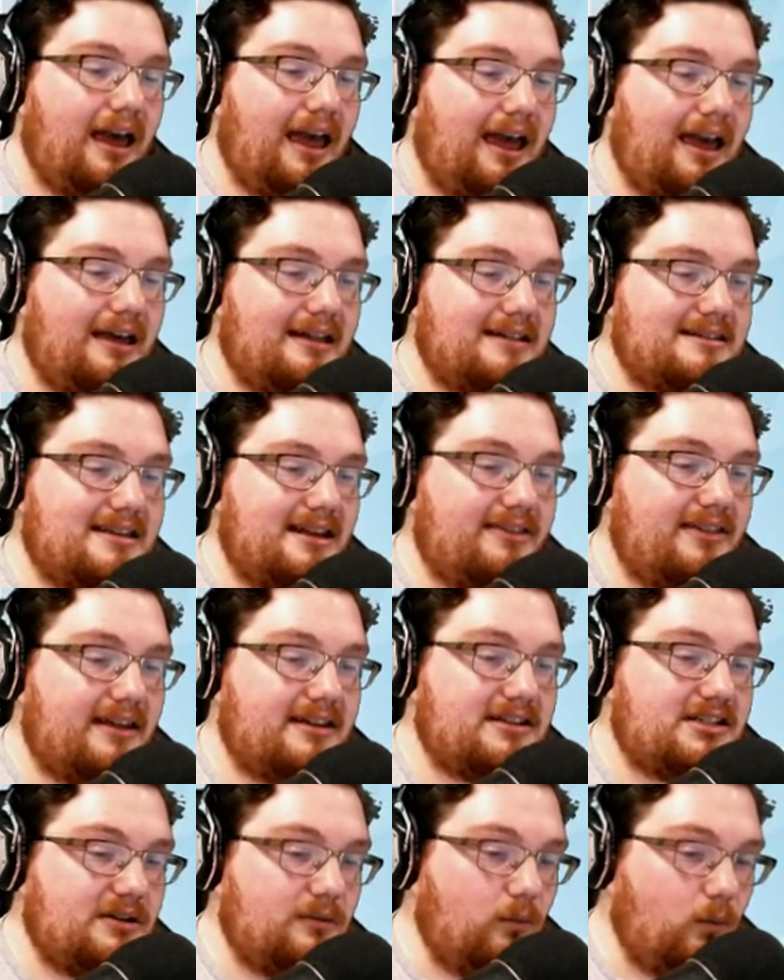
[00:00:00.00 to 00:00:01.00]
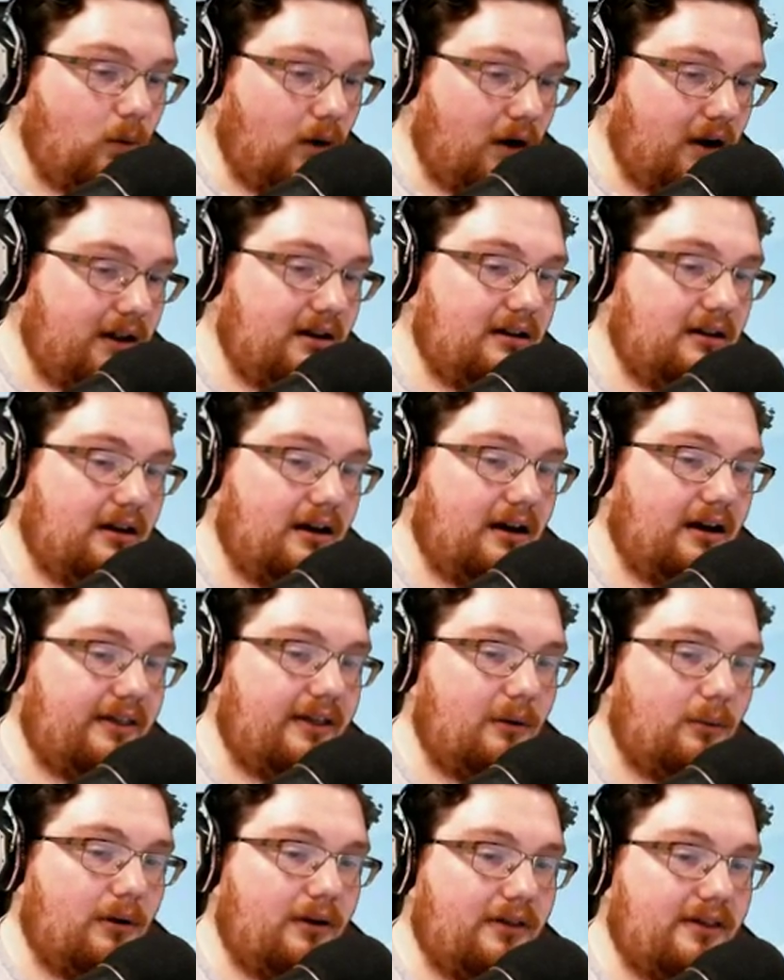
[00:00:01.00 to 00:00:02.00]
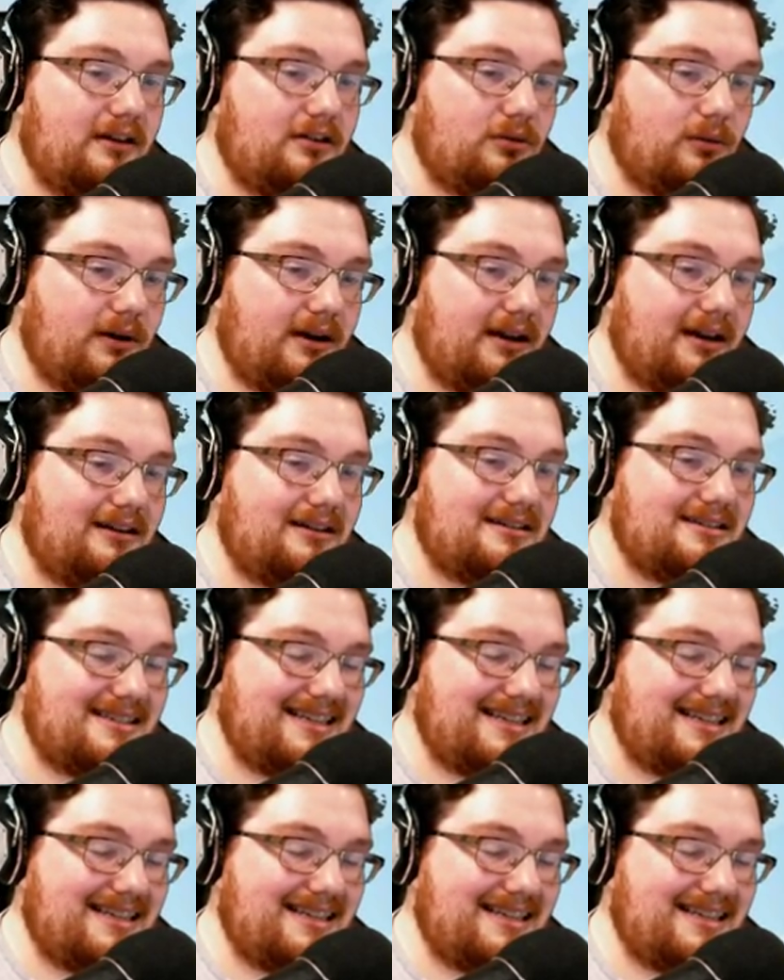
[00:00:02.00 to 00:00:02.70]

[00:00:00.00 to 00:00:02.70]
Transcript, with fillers: and said that she won, uh, they won the twenty,